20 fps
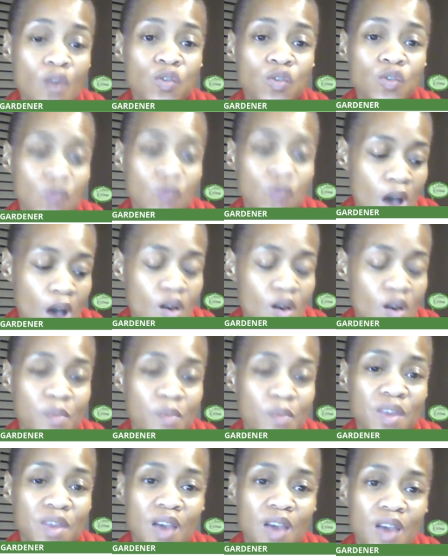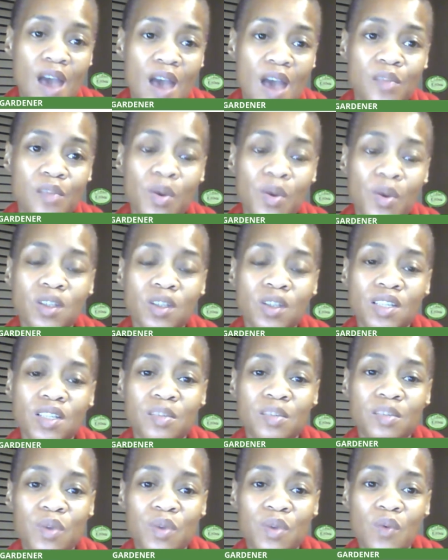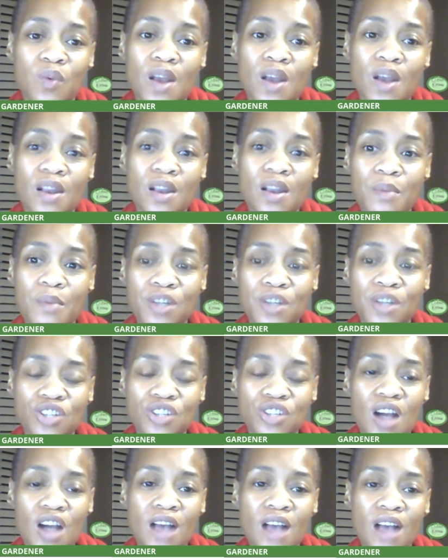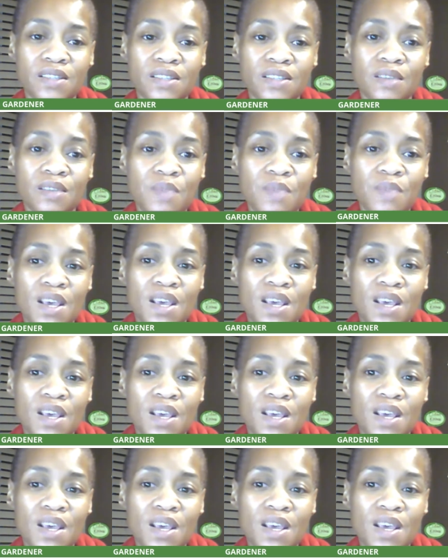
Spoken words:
not going to be the kind of person to be running a bunch of gossip.